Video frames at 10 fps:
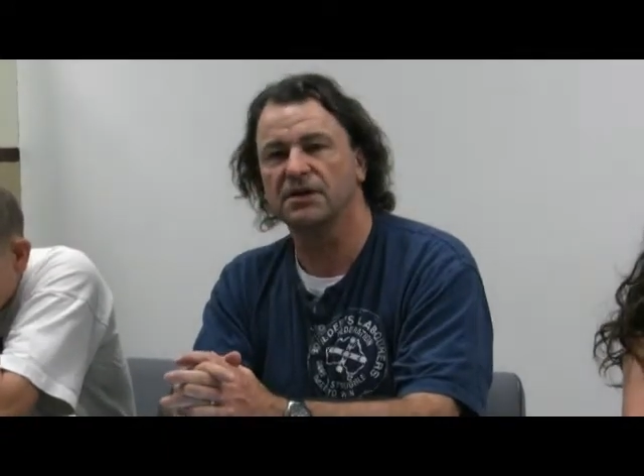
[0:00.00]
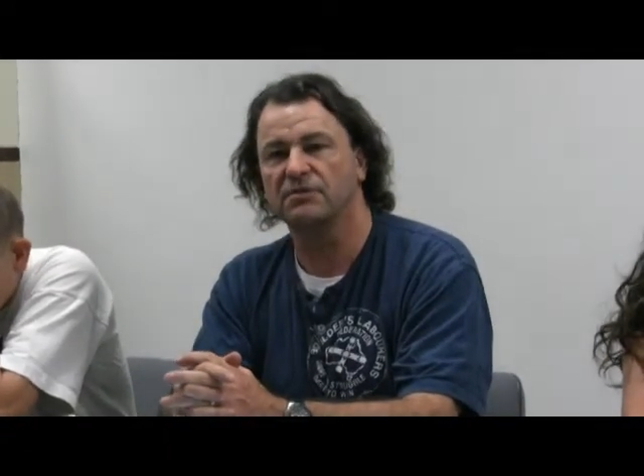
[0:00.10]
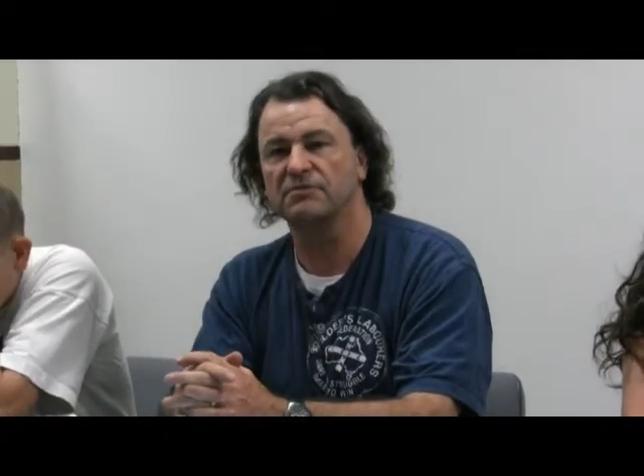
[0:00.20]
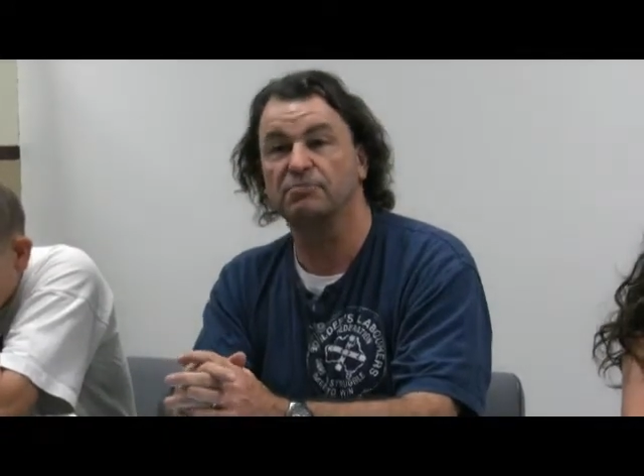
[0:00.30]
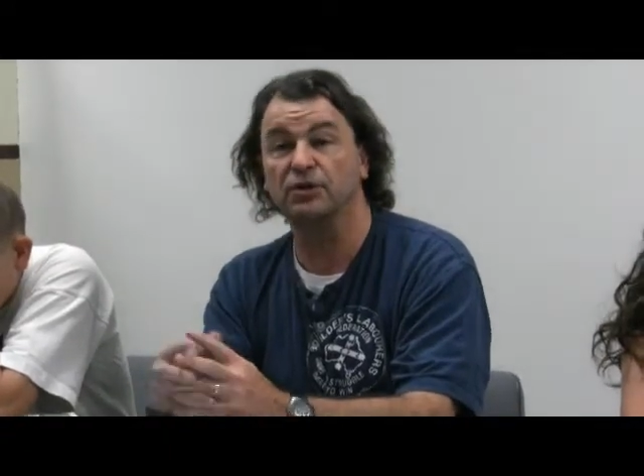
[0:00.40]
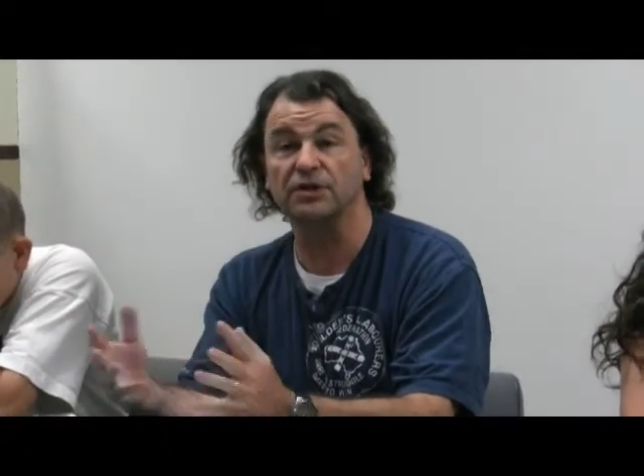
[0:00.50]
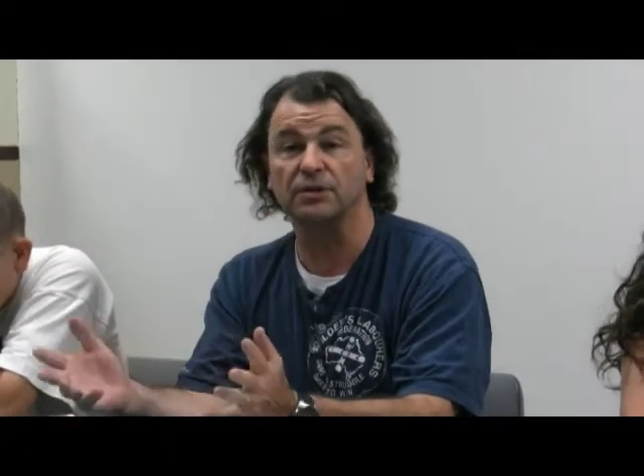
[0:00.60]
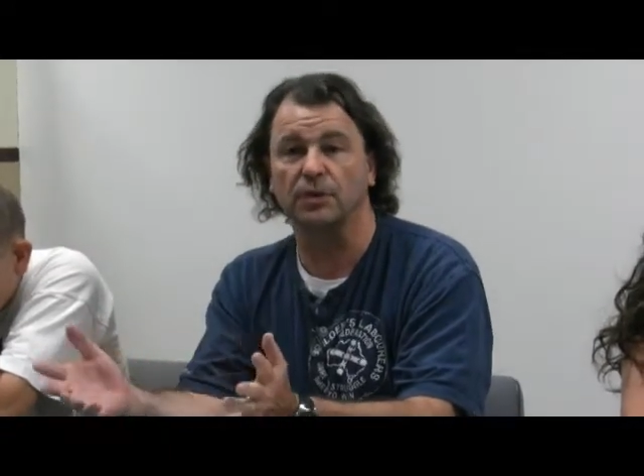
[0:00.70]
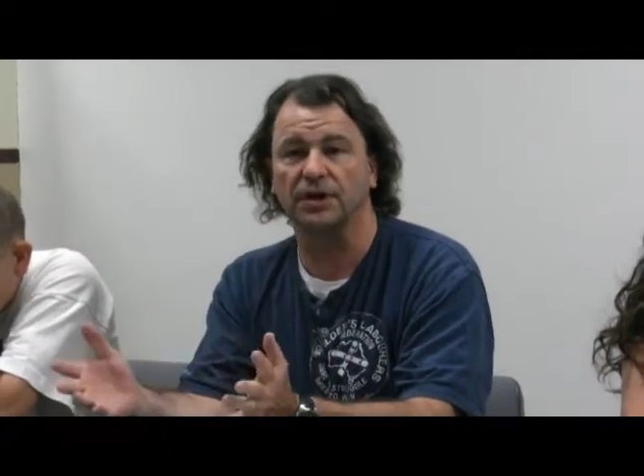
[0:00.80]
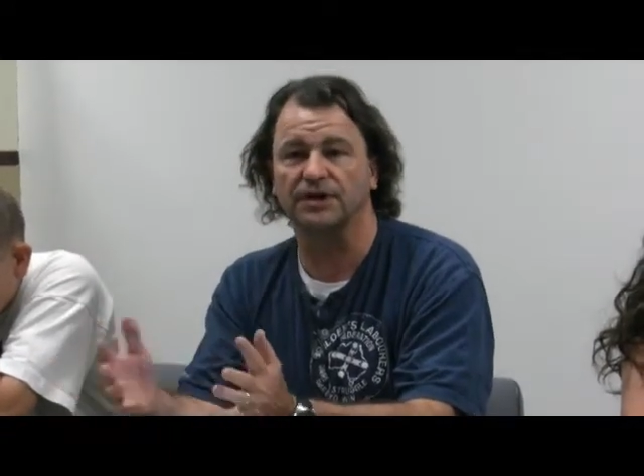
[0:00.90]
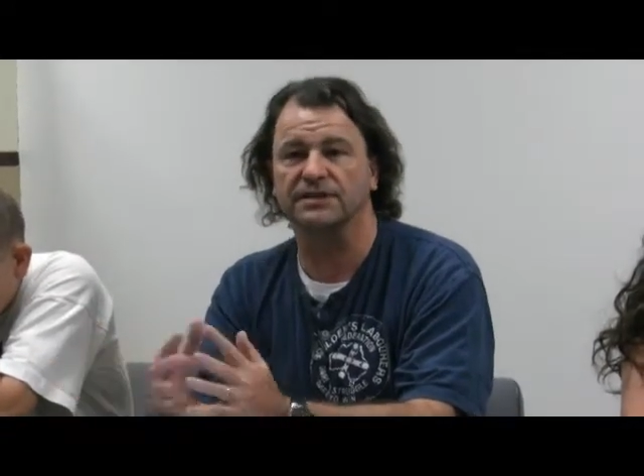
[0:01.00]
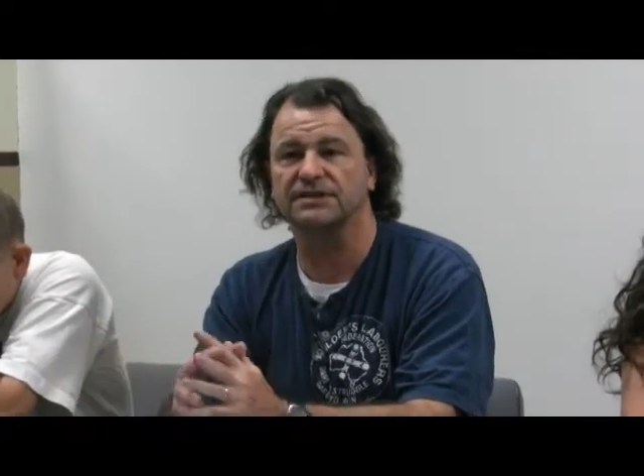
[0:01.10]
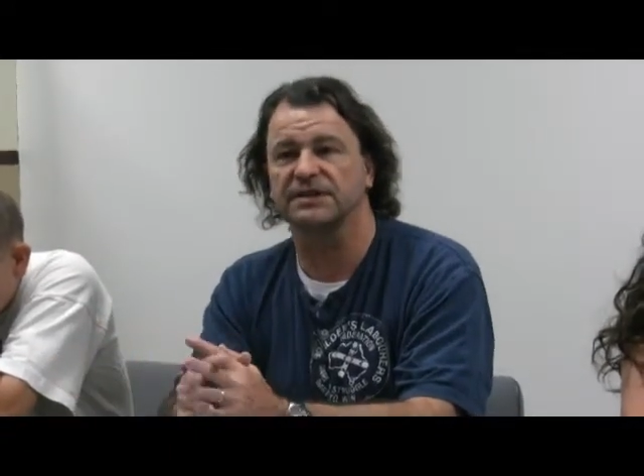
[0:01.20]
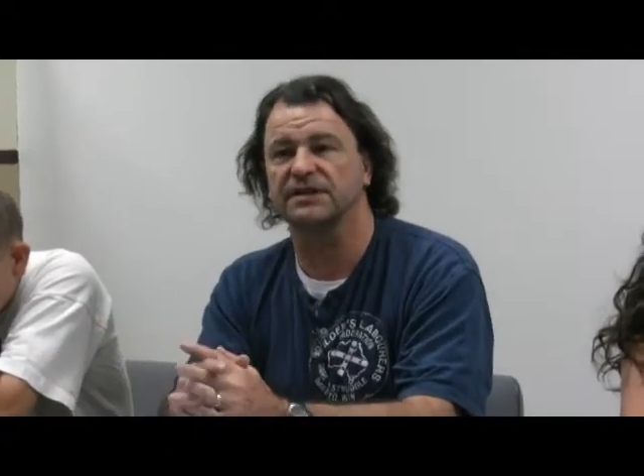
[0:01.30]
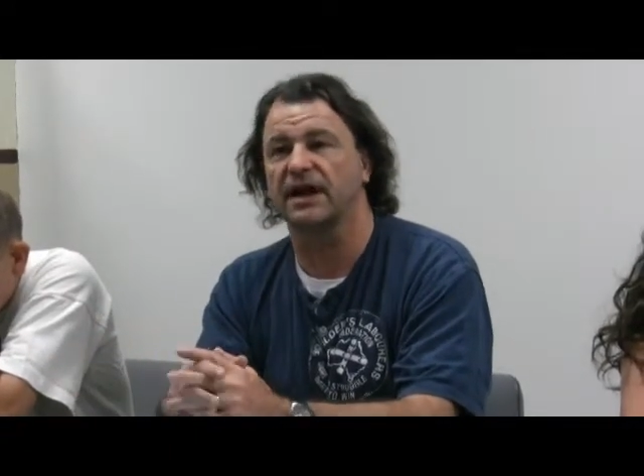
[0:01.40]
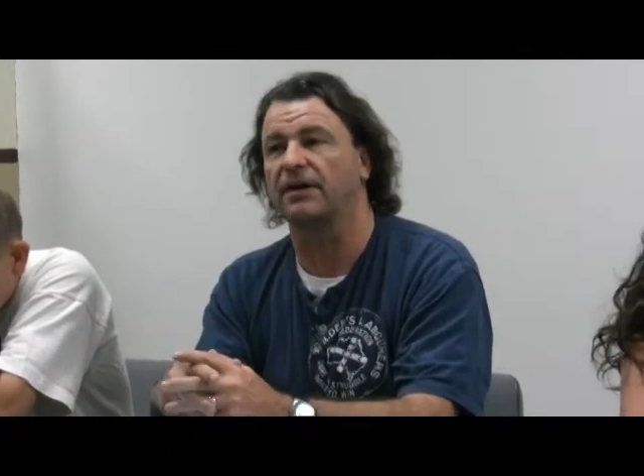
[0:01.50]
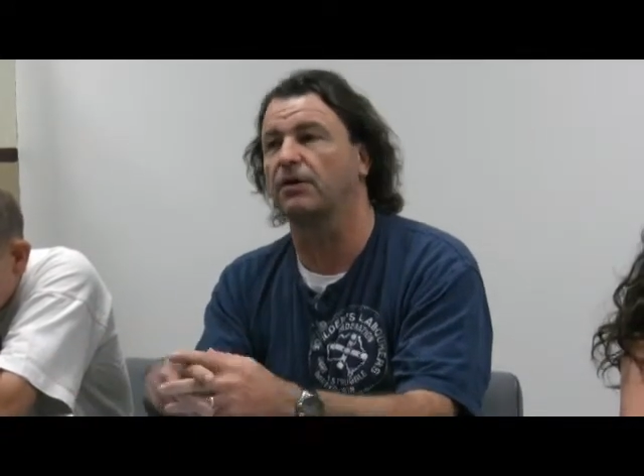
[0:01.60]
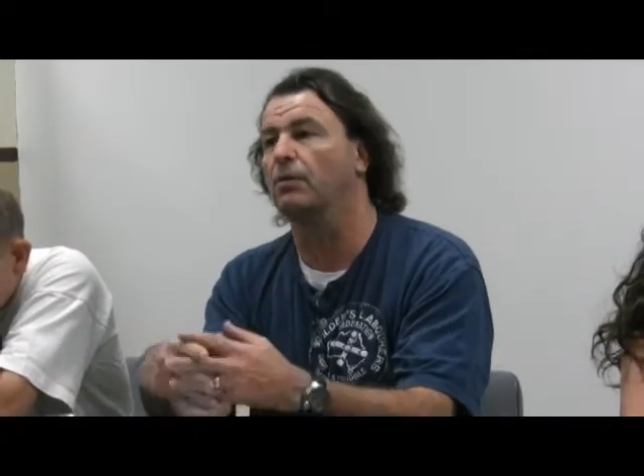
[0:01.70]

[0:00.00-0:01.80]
with building workers that they are